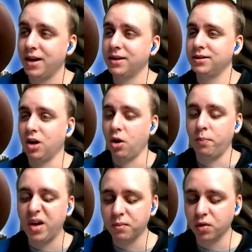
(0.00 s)
So
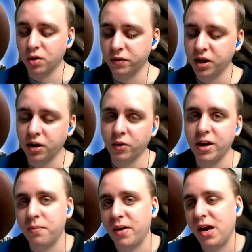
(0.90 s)
big moves in
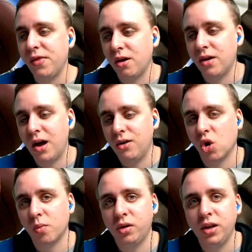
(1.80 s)
Green Bay. They are not
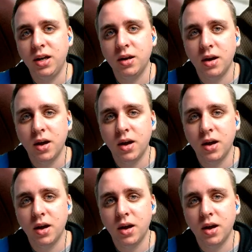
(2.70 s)
normally